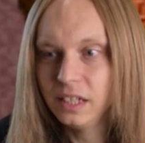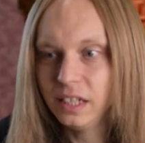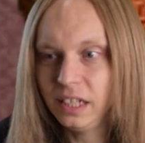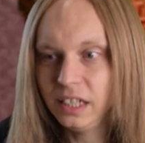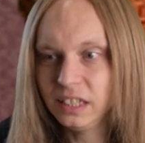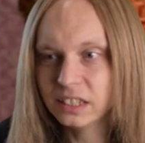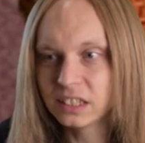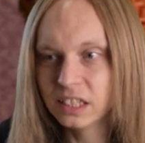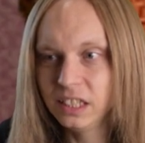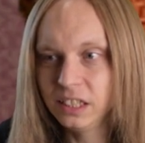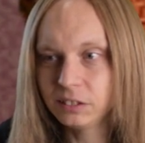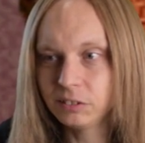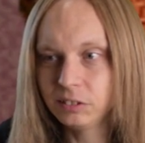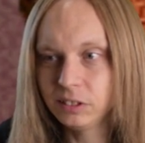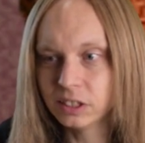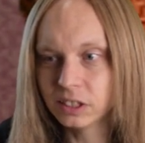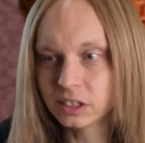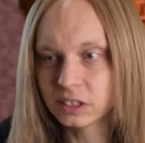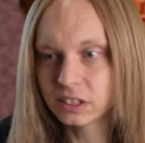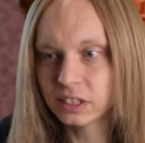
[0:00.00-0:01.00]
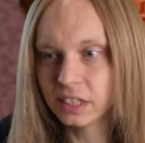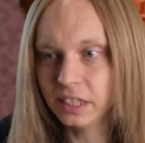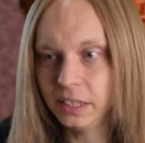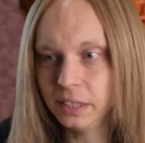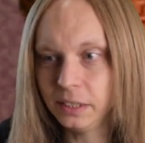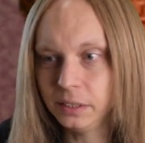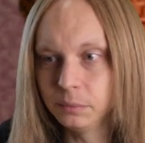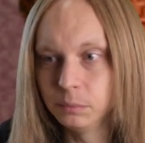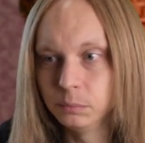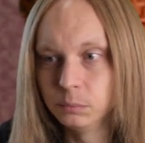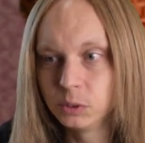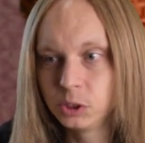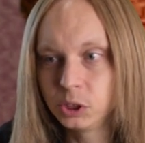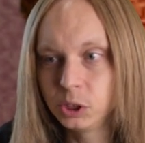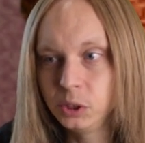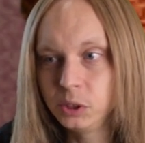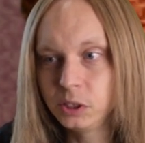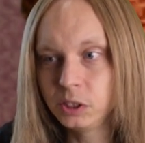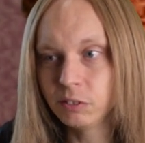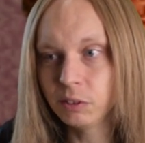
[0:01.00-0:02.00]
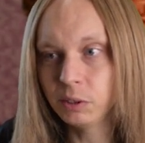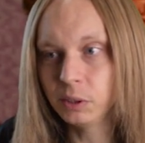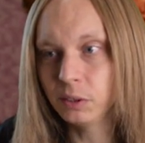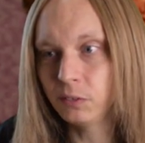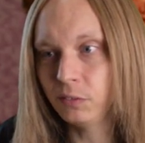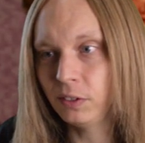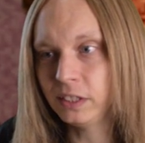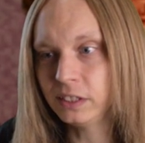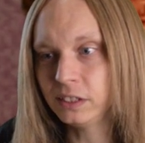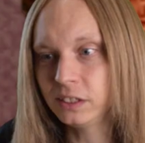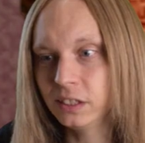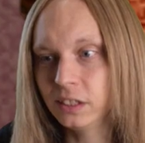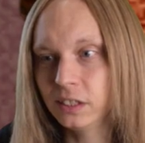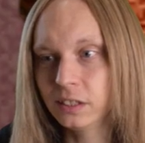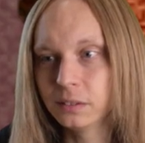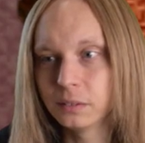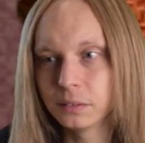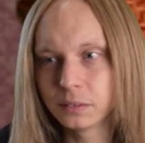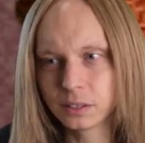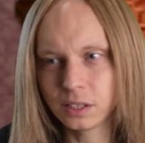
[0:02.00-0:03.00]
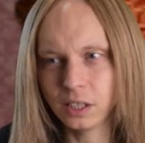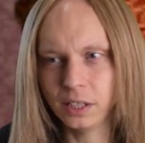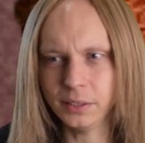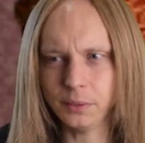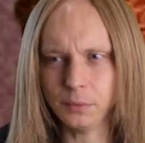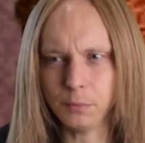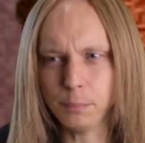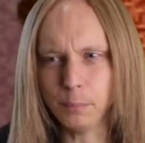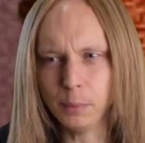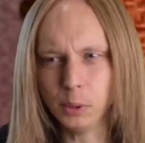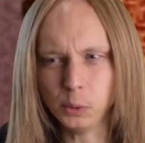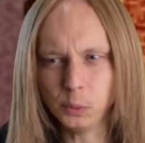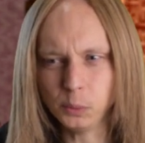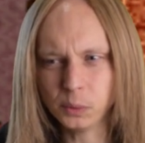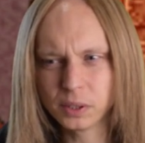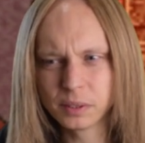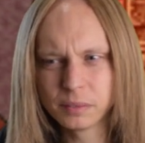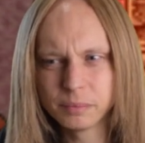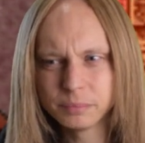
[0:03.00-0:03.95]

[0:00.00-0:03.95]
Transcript: It's literally just a choose your own adventure kind of mode.